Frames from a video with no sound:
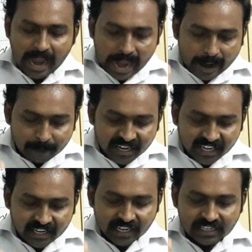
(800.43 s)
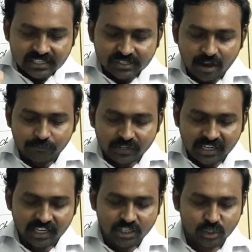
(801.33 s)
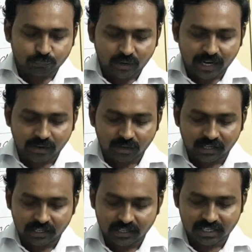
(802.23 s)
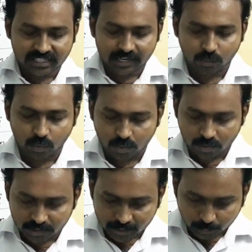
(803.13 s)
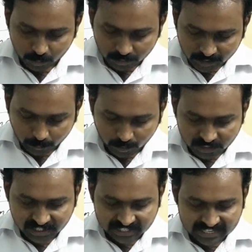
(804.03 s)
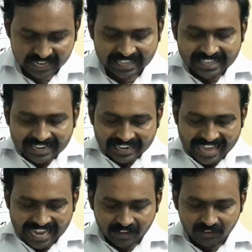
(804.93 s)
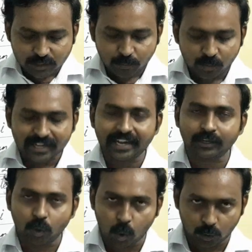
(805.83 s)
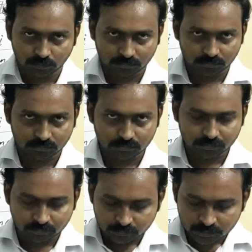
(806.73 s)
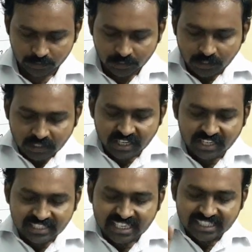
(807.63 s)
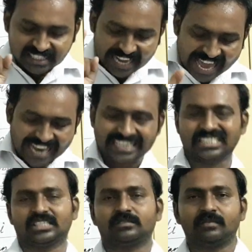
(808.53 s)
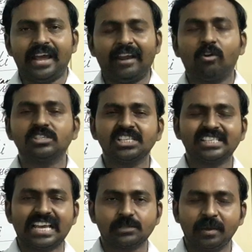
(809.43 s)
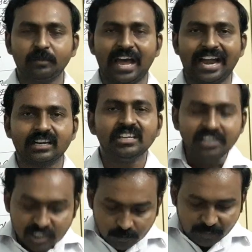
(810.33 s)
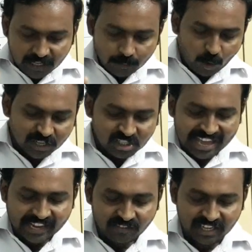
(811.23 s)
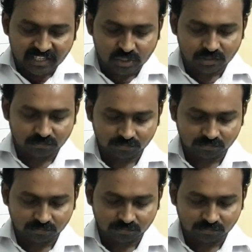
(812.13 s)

Americans of age 5 years and old reported Polish as the language spoken at home. See, 6 lakhs, around 6 lakhs people are speaking Polish language,